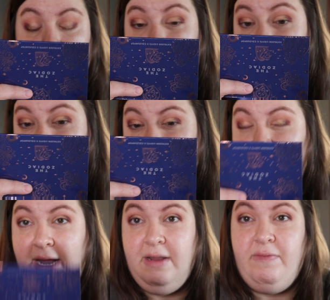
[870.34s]
and
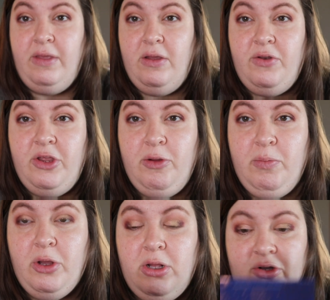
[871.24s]
kind of
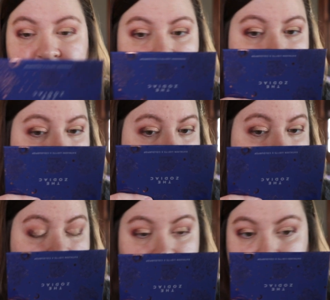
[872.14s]
YouTube culture
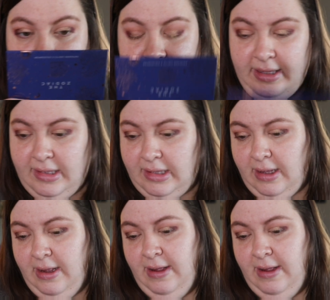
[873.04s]
is